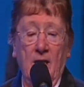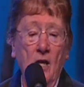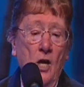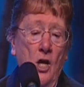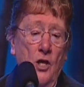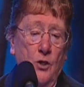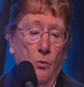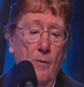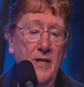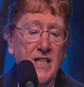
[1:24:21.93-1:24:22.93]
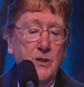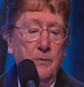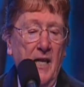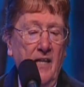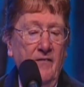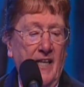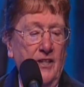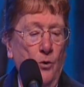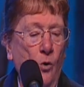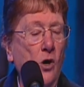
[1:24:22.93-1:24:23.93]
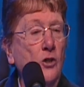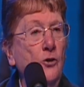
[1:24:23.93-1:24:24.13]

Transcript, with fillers: me. The woman explained that in all